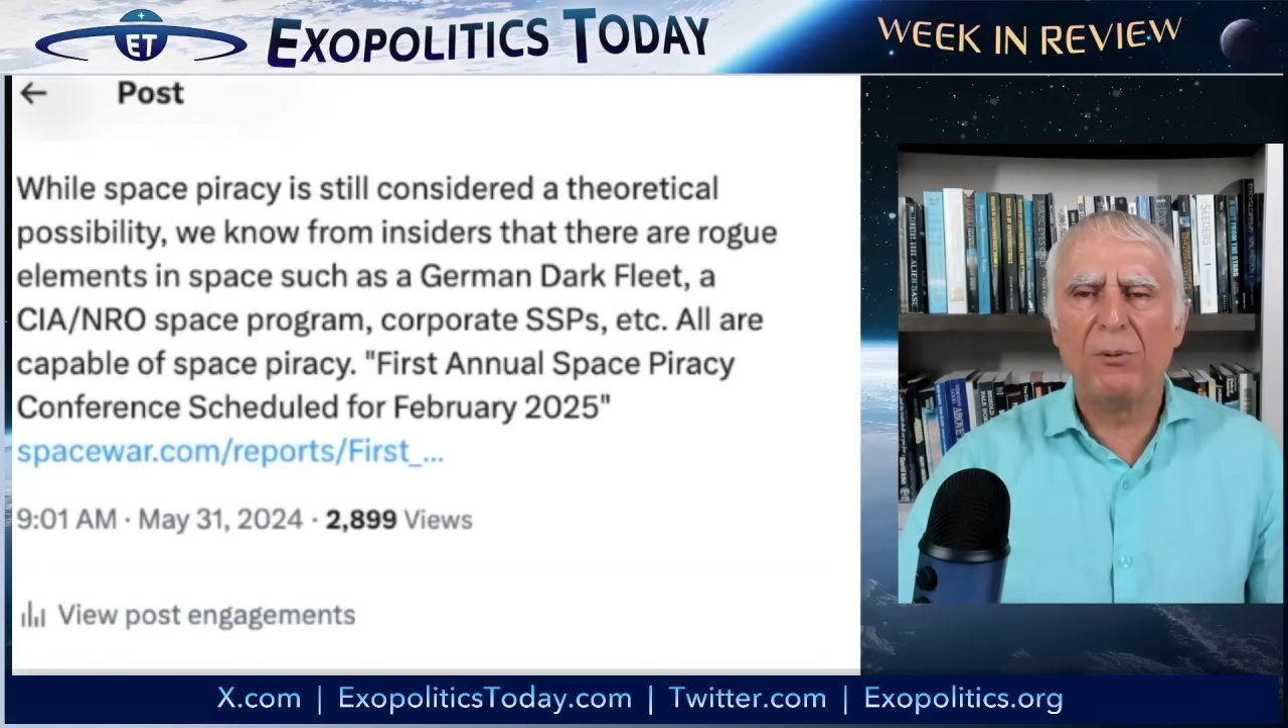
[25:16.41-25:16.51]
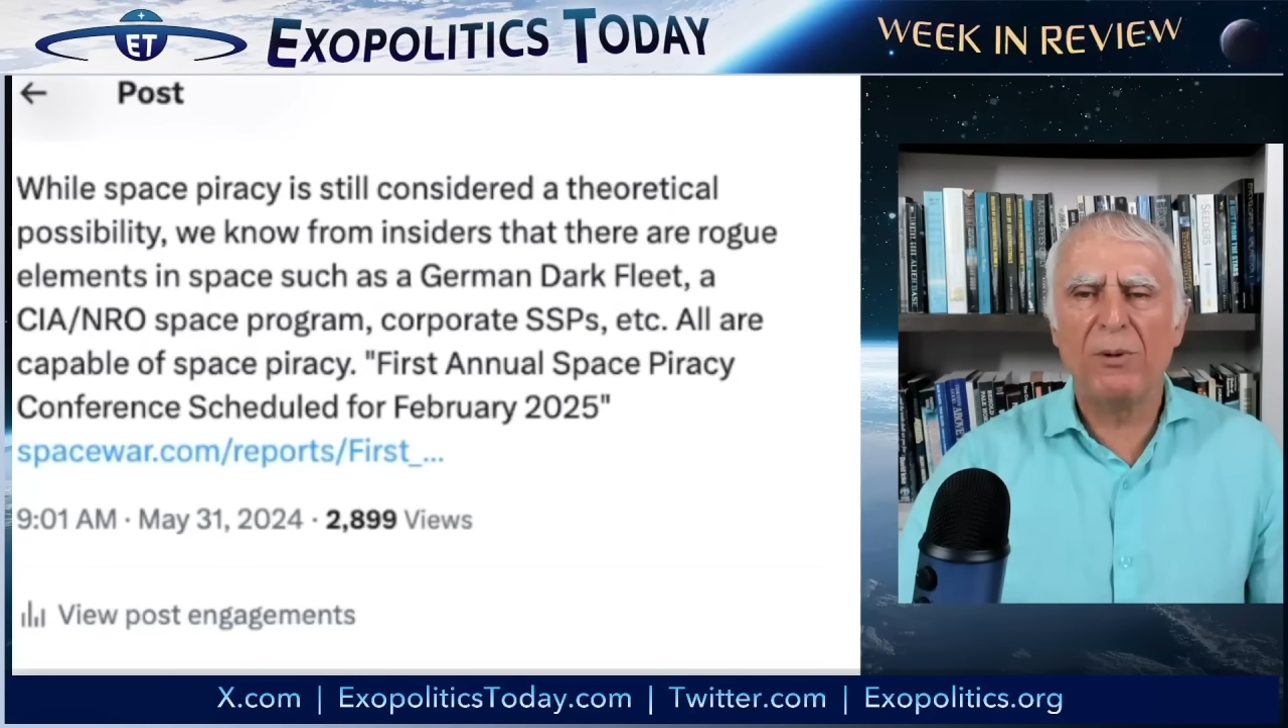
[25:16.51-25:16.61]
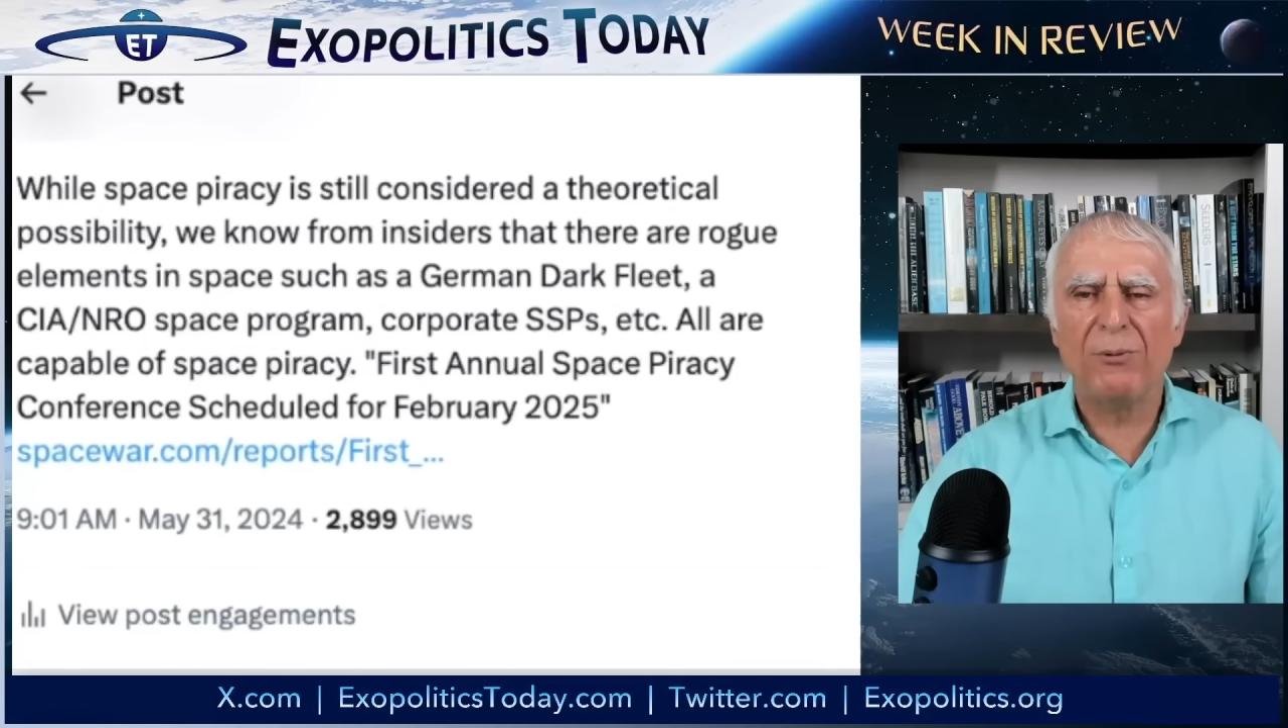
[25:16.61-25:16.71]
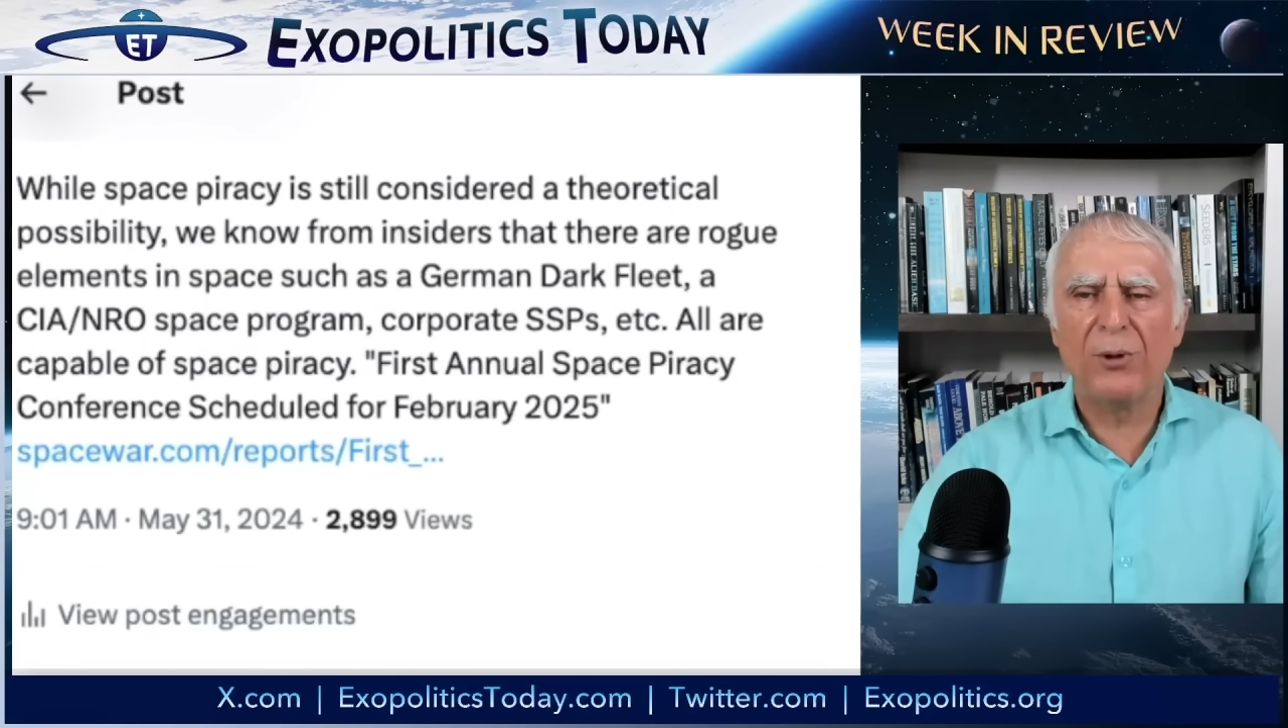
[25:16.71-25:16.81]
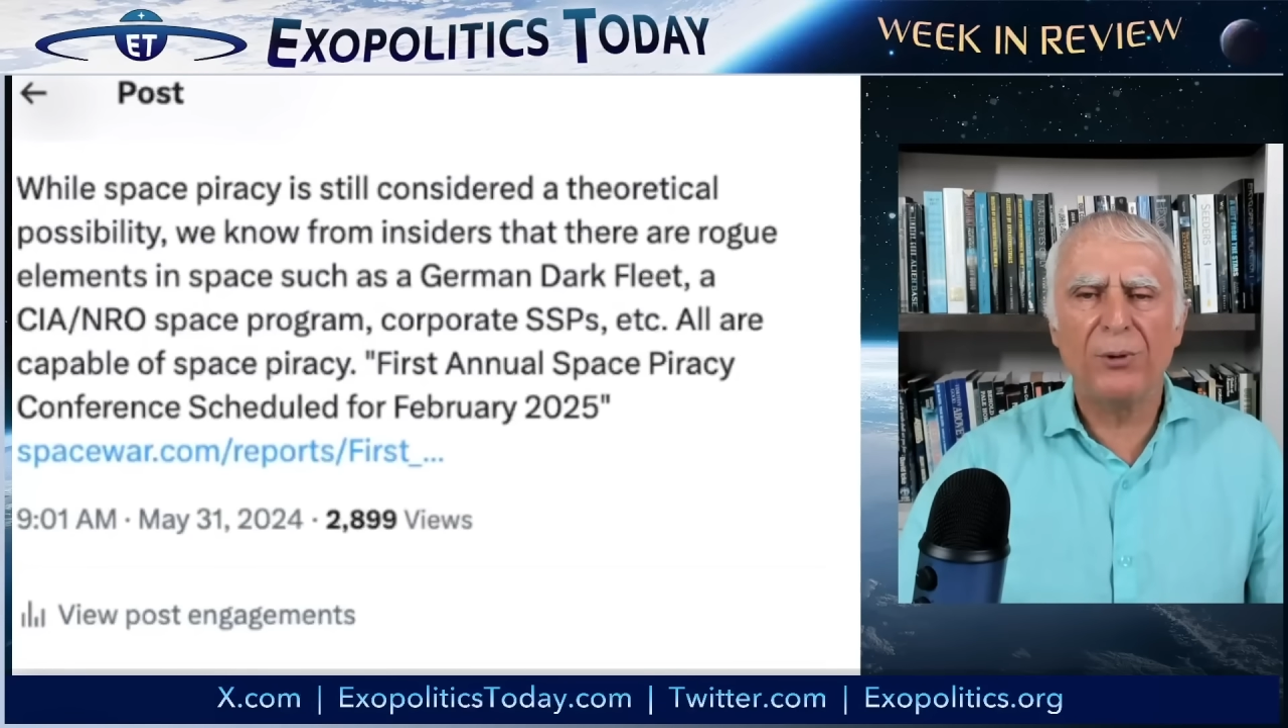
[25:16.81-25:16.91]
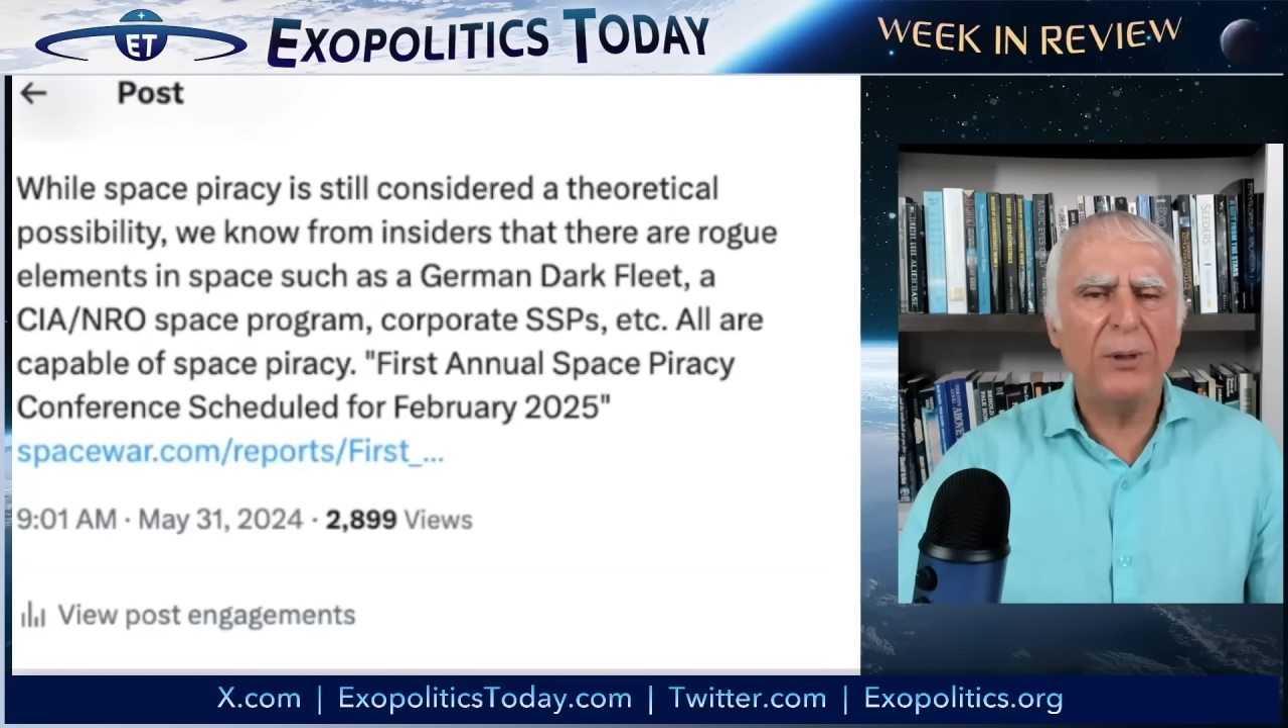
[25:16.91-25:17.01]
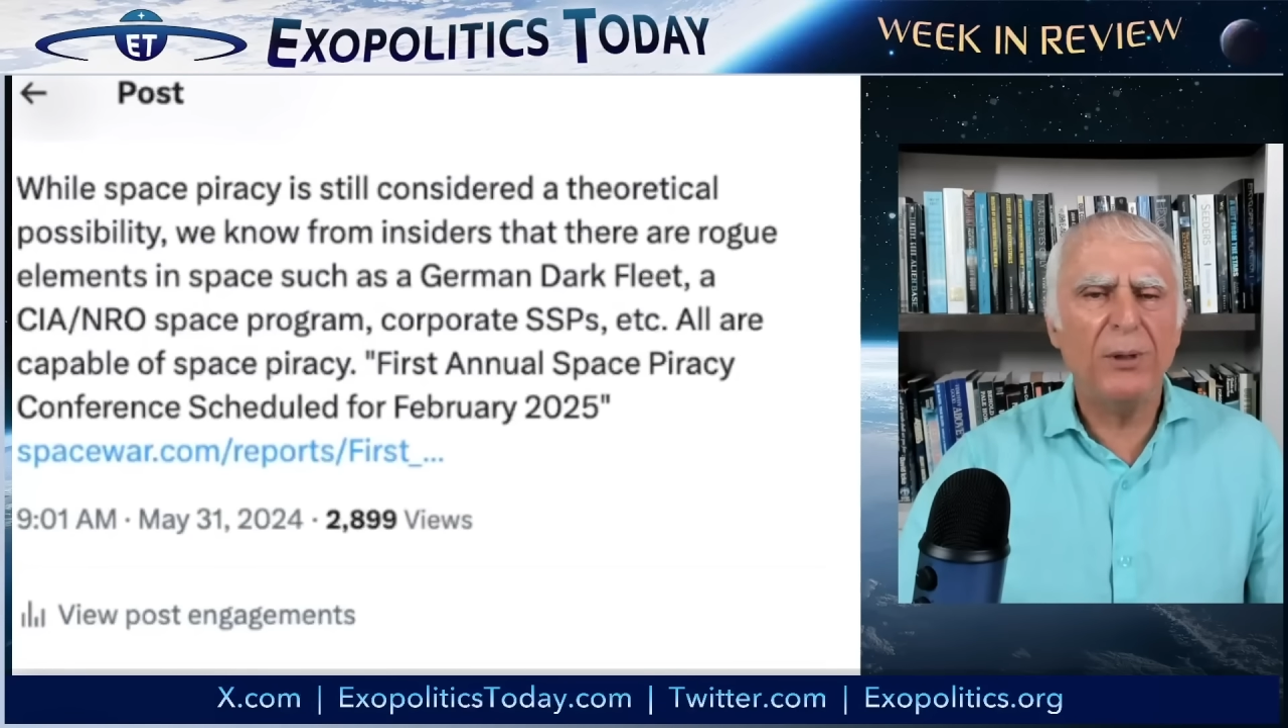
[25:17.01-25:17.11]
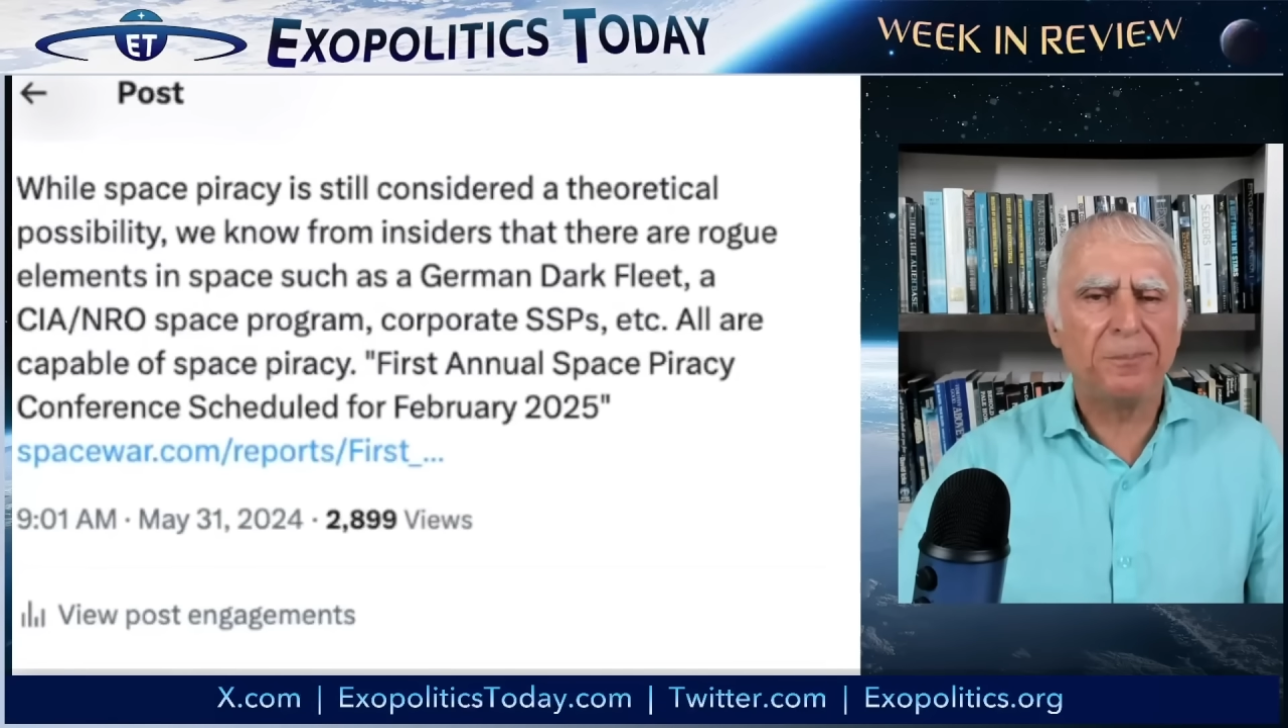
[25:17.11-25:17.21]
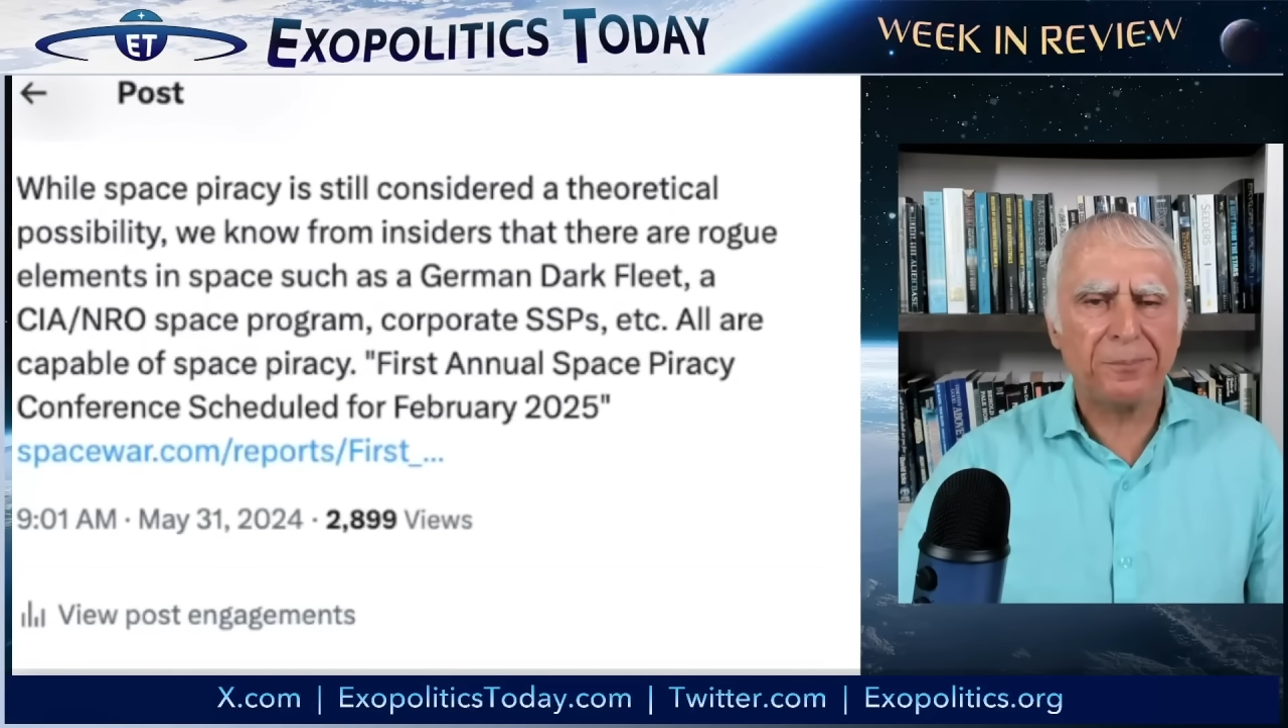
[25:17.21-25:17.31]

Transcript: refer to it.